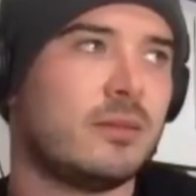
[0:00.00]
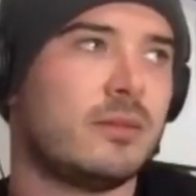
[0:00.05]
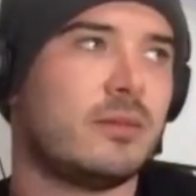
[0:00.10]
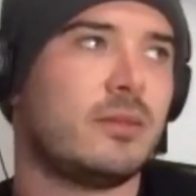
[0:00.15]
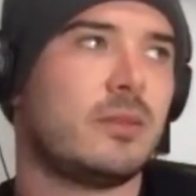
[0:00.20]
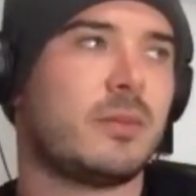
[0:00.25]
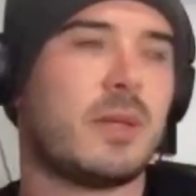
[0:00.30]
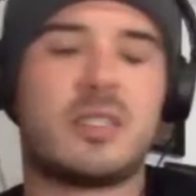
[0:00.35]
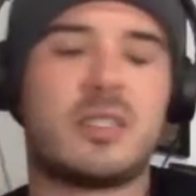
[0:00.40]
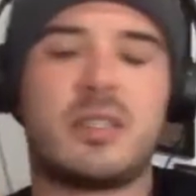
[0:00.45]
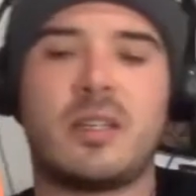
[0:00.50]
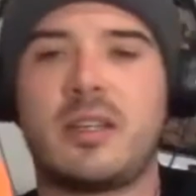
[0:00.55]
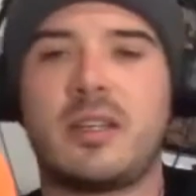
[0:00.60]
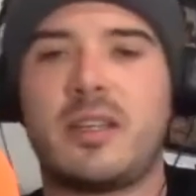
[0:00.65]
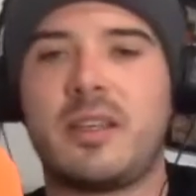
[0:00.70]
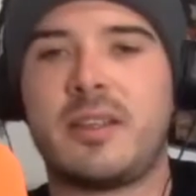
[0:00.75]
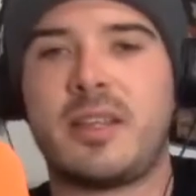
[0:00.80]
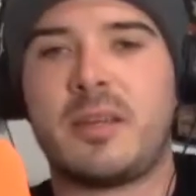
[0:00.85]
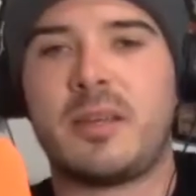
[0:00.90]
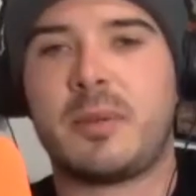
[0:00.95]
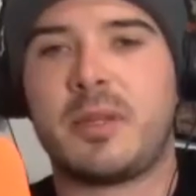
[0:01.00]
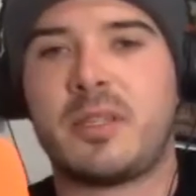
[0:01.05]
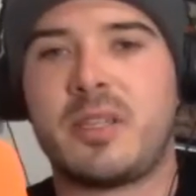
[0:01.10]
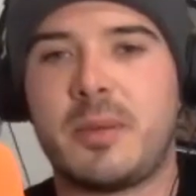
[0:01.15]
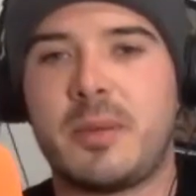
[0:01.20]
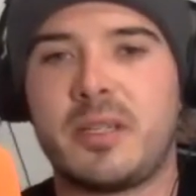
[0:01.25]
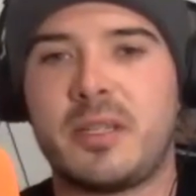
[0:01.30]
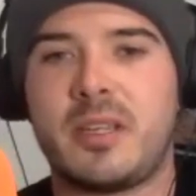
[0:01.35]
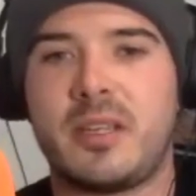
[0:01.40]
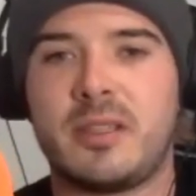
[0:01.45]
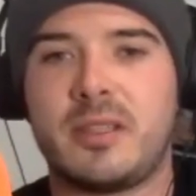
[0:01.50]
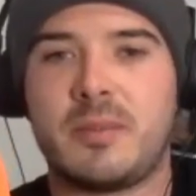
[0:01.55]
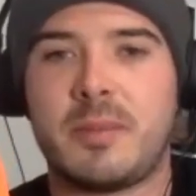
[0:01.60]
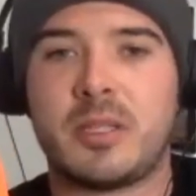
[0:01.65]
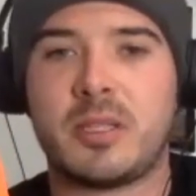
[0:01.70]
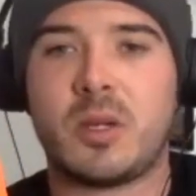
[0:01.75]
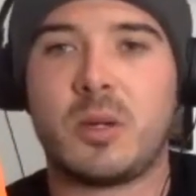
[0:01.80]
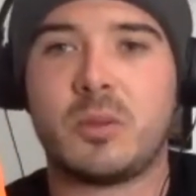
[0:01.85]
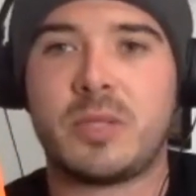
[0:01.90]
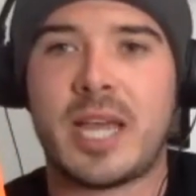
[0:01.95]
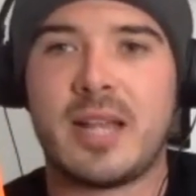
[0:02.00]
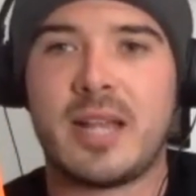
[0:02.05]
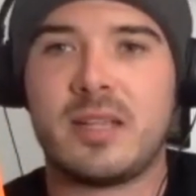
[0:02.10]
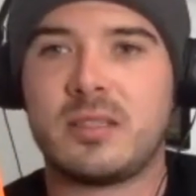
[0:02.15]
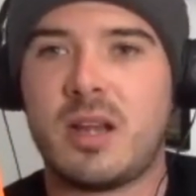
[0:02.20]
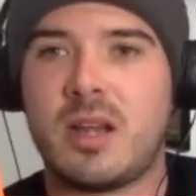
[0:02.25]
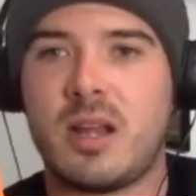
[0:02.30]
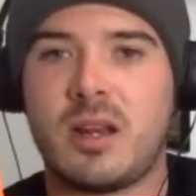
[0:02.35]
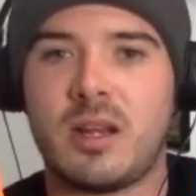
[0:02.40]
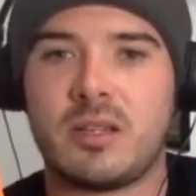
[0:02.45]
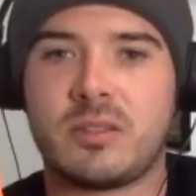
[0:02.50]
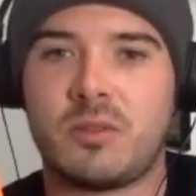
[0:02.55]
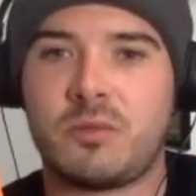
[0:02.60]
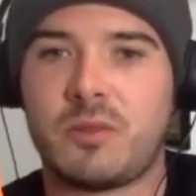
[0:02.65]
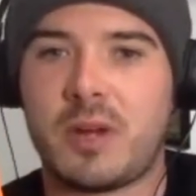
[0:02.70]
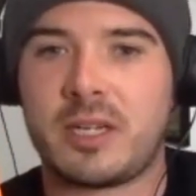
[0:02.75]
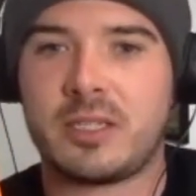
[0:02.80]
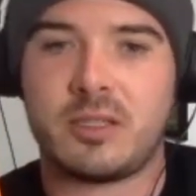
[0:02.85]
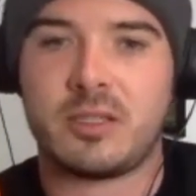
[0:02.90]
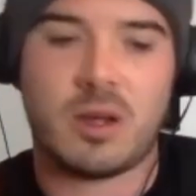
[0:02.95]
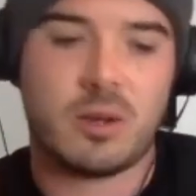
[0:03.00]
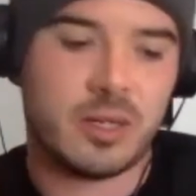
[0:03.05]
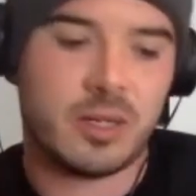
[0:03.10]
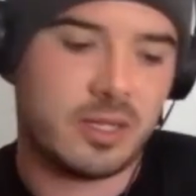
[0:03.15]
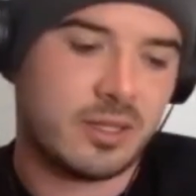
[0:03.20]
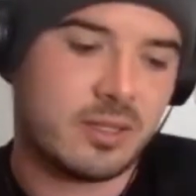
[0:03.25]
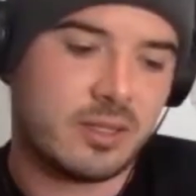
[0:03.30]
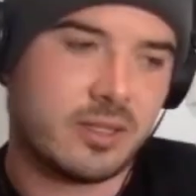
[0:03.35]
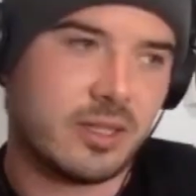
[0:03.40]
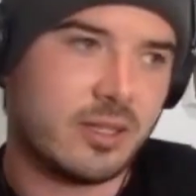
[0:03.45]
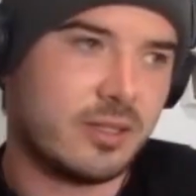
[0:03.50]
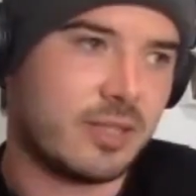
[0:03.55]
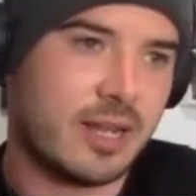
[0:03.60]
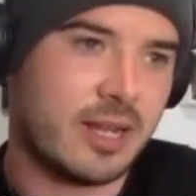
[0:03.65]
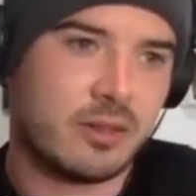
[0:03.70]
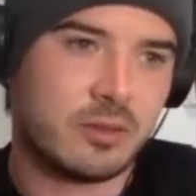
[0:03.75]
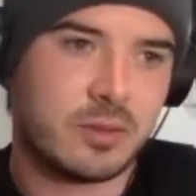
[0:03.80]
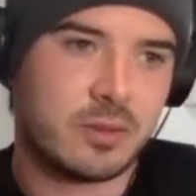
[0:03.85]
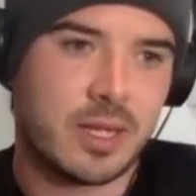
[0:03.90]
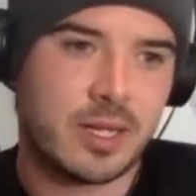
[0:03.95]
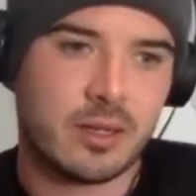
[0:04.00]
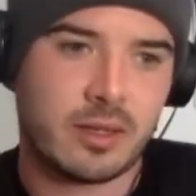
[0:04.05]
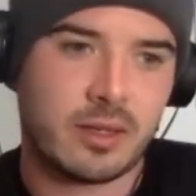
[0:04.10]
Especially, like, you think about the amount of hotels and all that stuff actually going into the city centre as well.